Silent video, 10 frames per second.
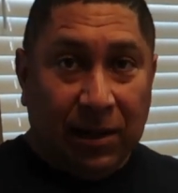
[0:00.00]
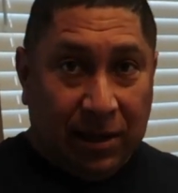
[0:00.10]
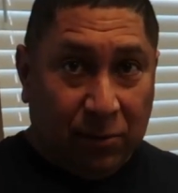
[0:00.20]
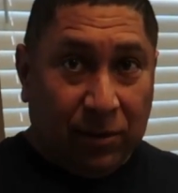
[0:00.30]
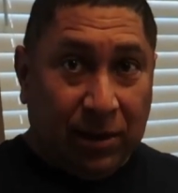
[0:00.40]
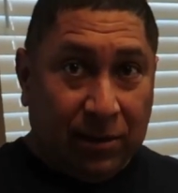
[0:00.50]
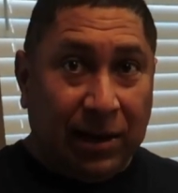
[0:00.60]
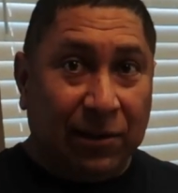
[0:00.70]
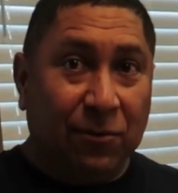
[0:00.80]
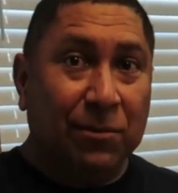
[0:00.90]
That's what this
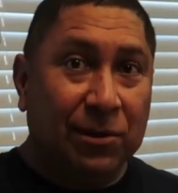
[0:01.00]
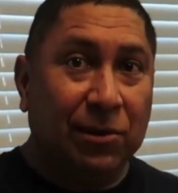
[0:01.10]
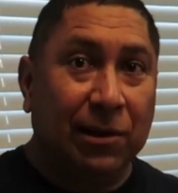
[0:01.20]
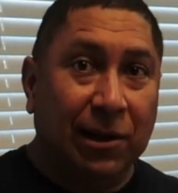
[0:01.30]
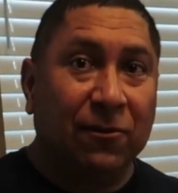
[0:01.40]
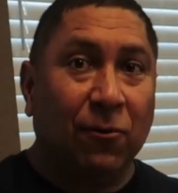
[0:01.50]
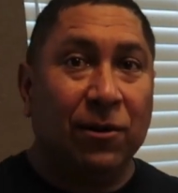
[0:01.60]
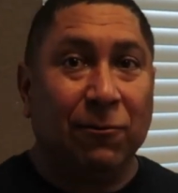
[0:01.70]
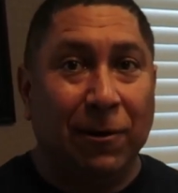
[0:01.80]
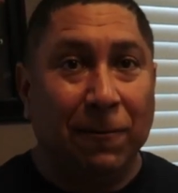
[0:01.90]
classroom is utilized for
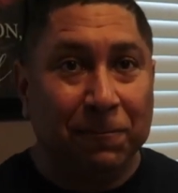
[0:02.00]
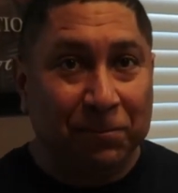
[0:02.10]
as well.